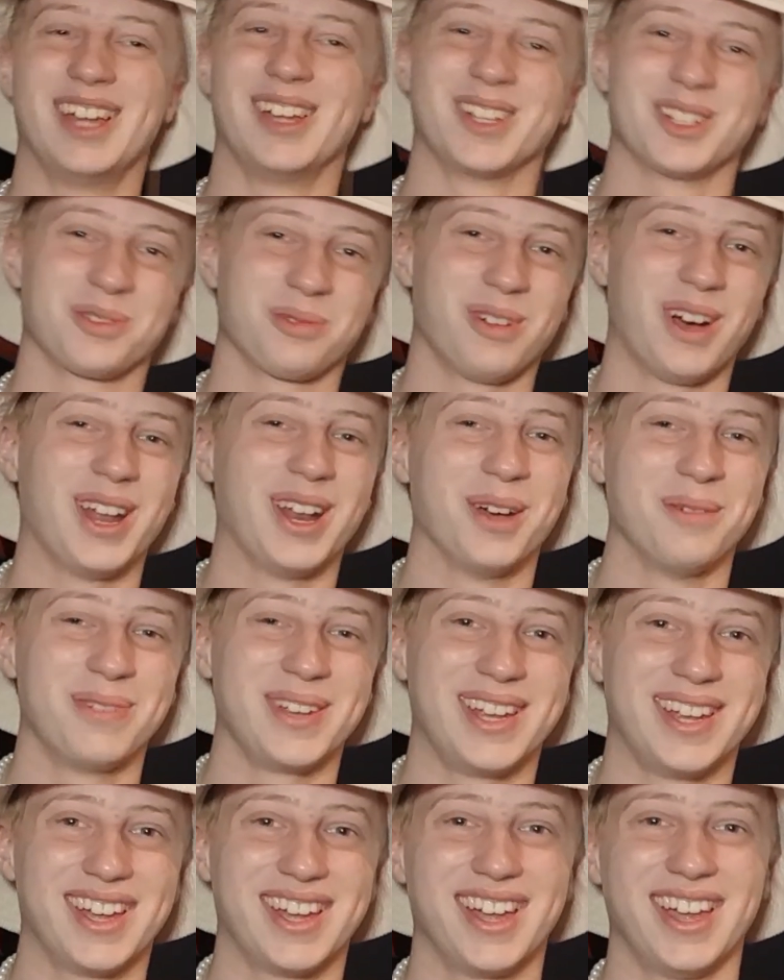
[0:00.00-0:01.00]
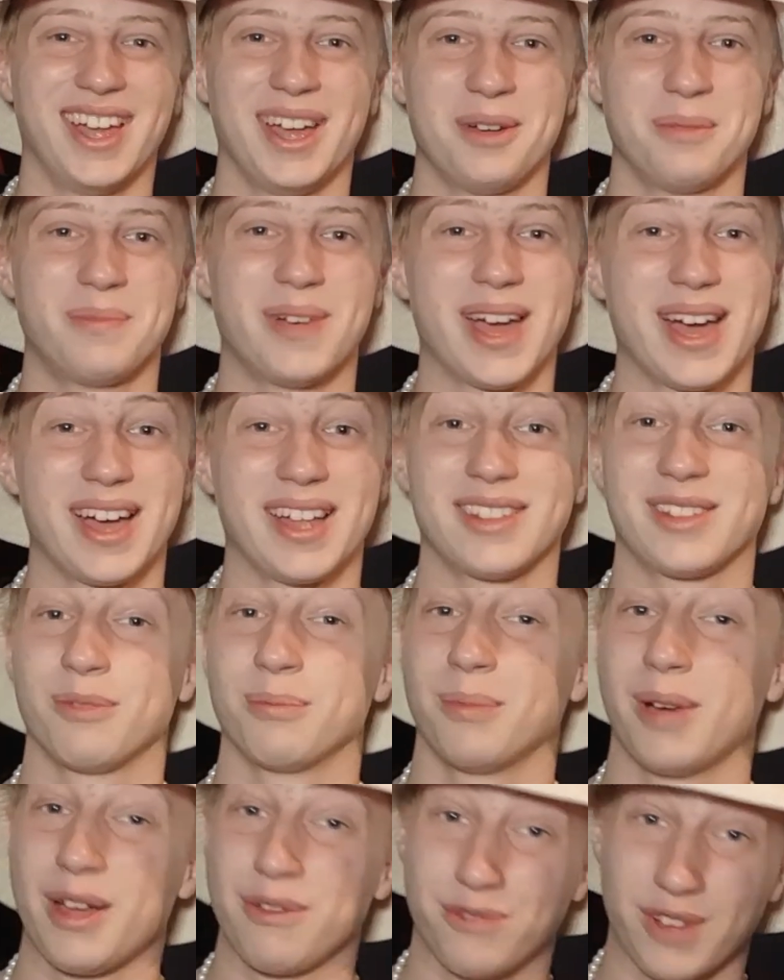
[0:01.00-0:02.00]
there's one up here about the,
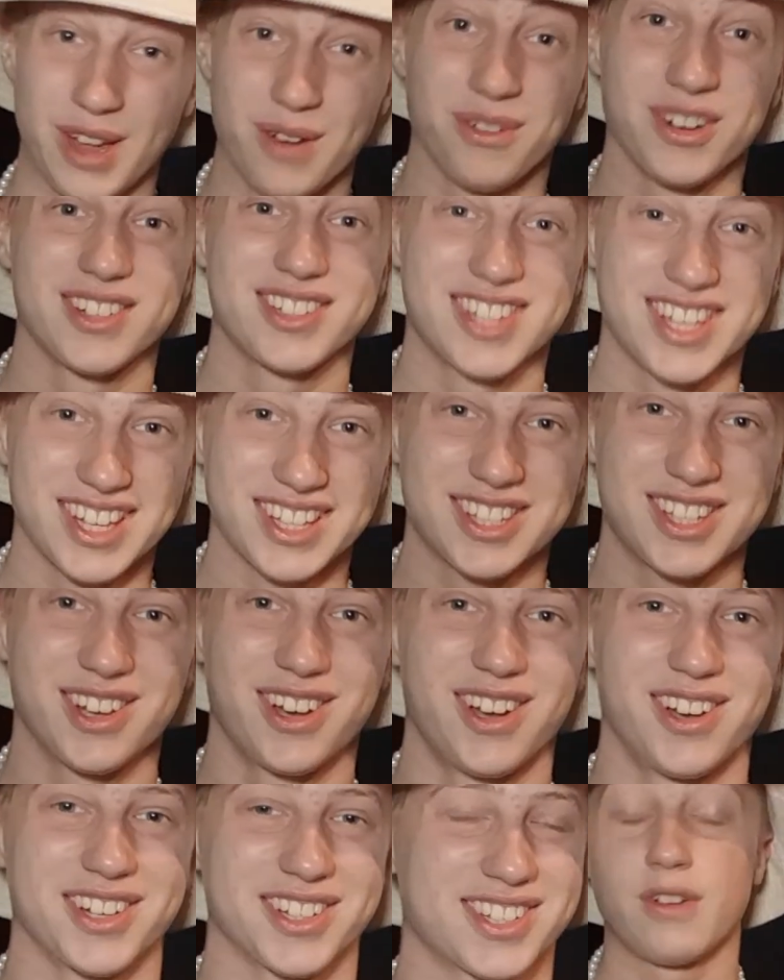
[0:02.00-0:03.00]
my favorite TikTok.